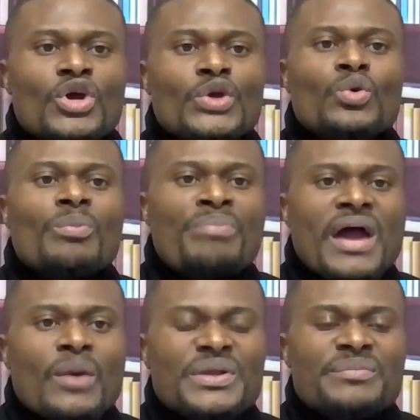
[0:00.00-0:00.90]
you
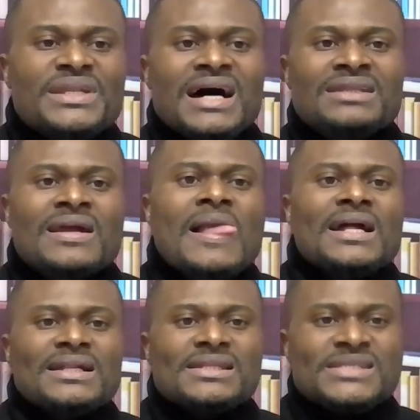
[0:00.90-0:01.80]
bear with me that
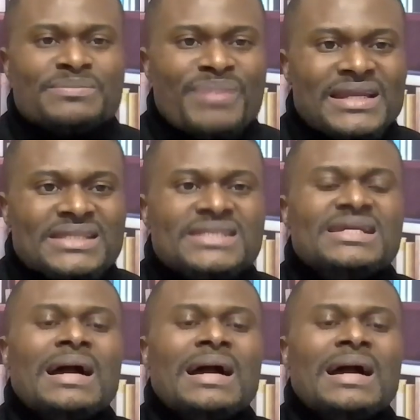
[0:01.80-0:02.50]
dependencies